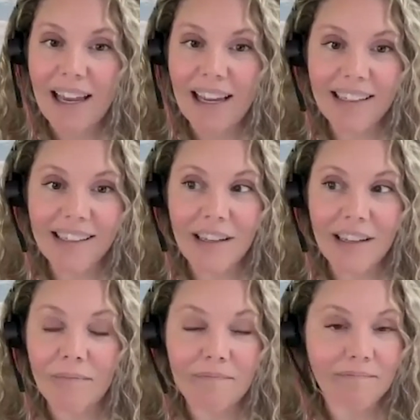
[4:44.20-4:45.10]
It's
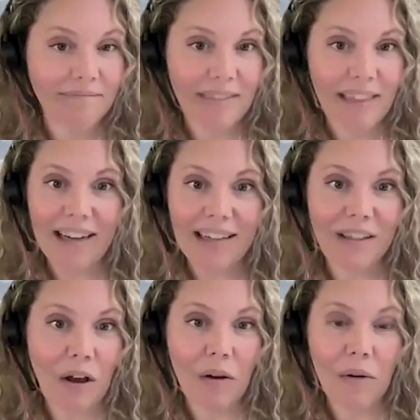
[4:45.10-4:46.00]
that
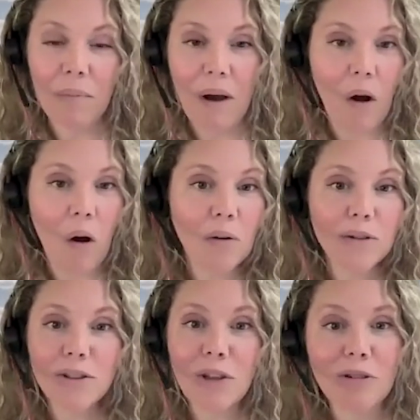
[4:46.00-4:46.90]
is a, a
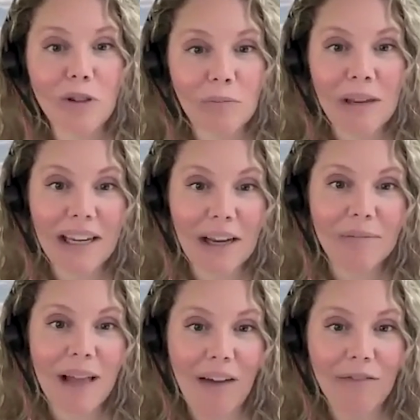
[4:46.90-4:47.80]
whole social media
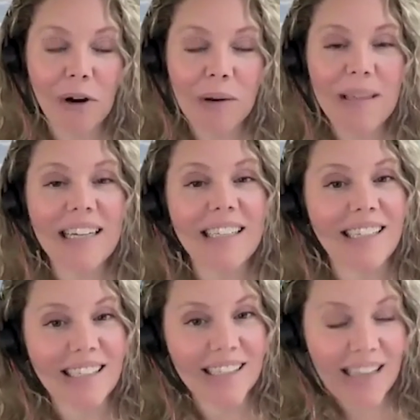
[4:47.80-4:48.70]
platform that is
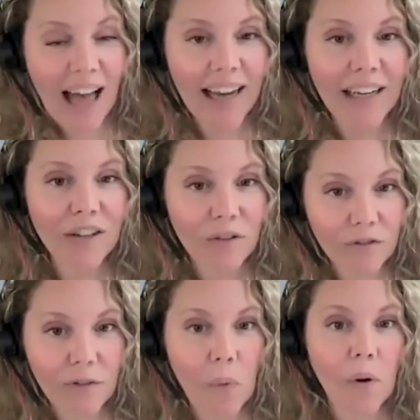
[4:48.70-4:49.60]
designed
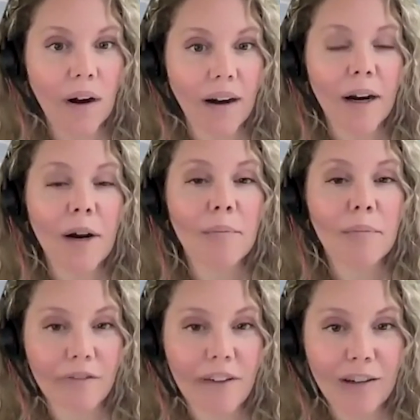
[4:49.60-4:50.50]
for
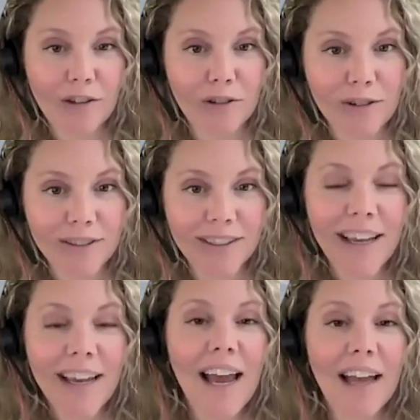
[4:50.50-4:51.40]
professionals
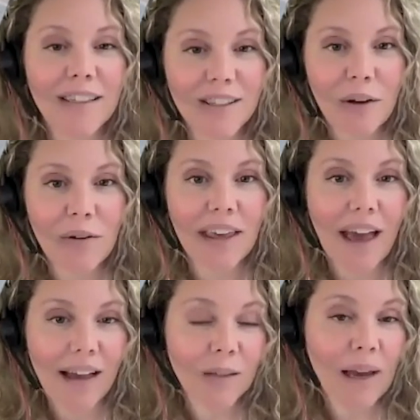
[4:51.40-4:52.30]
and so the
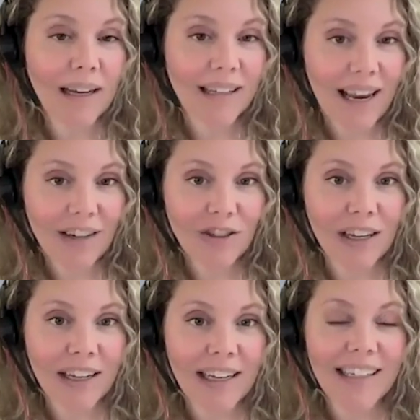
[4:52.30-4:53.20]

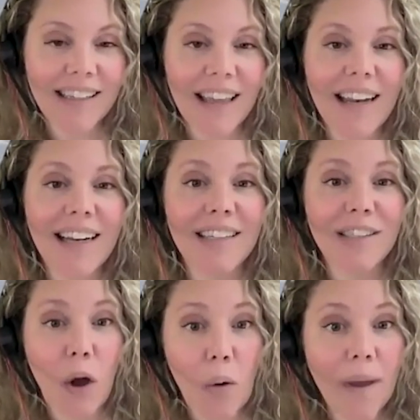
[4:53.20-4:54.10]
expectation is that it
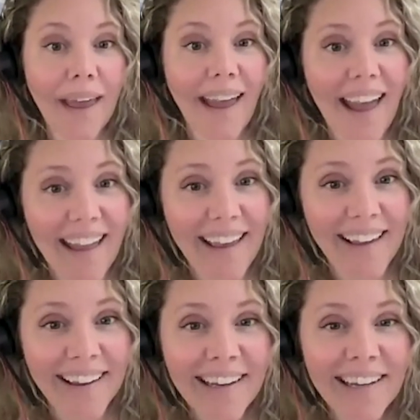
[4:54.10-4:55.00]
is
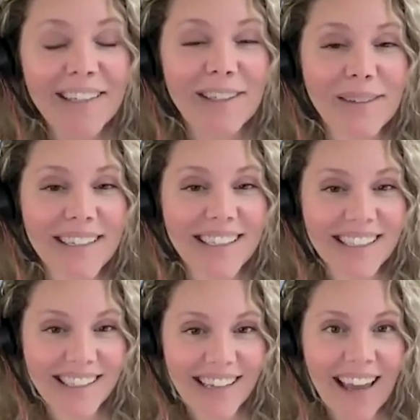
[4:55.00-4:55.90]
okay to
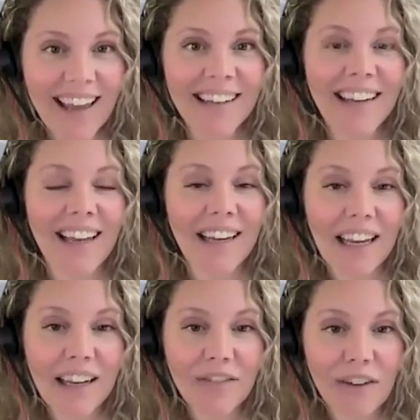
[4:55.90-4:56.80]
extend an
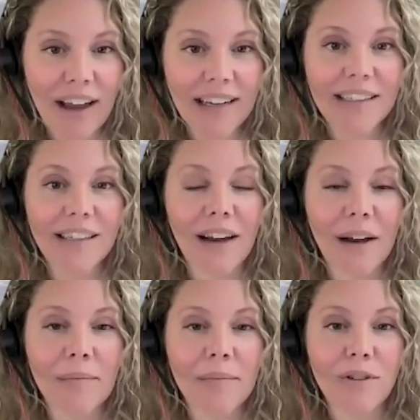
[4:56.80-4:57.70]
invite
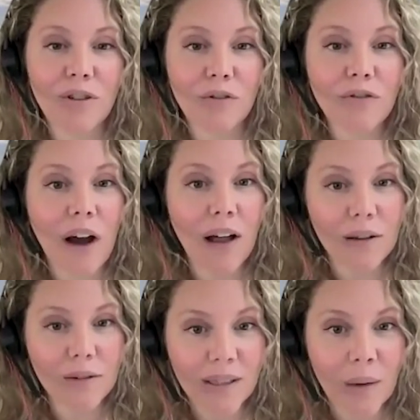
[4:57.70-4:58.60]
um, to
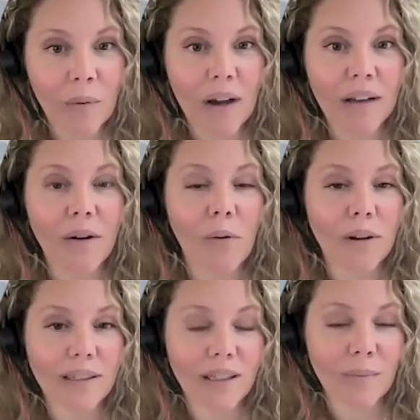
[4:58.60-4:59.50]
follow someone
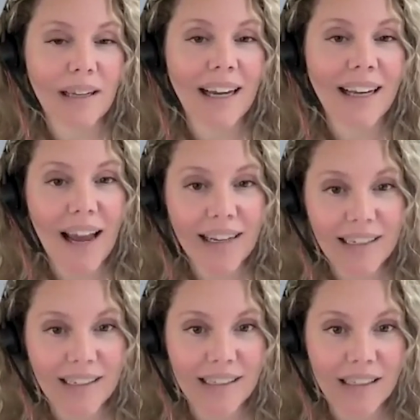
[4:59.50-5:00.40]
or to be
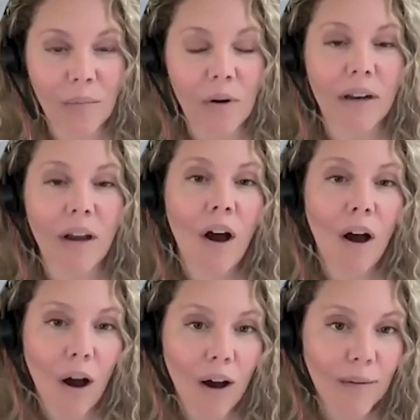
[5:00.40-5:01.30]
connected to someone
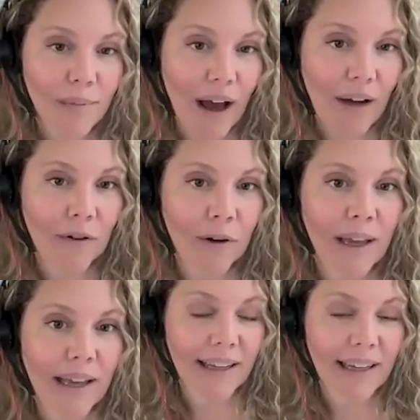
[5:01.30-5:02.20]
on a platform
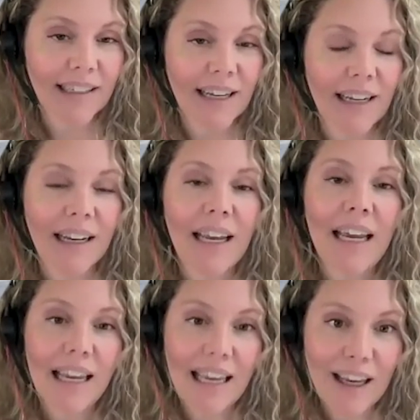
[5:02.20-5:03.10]
LinkedIn,
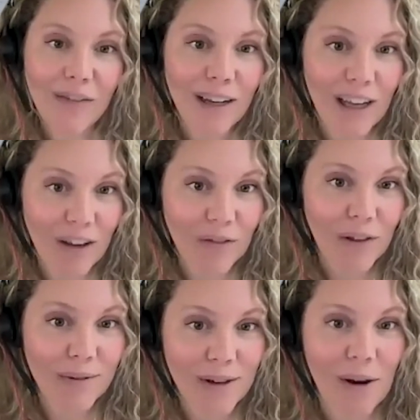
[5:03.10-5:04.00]
even if
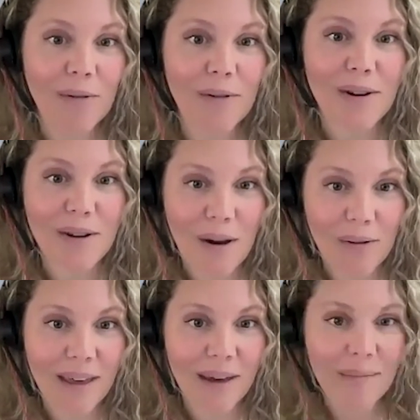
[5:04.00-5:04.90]
you don't
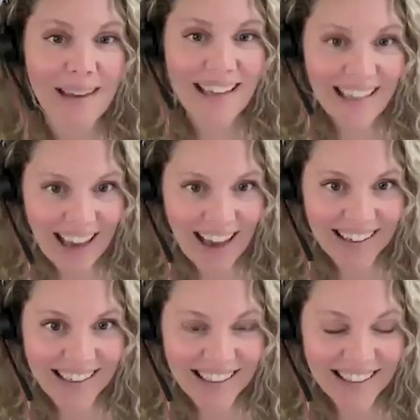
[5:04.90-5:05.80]
know them
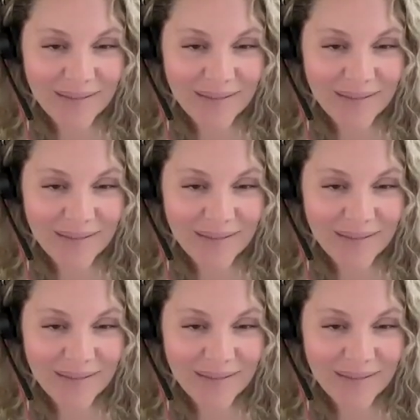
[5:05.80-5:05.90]
yet.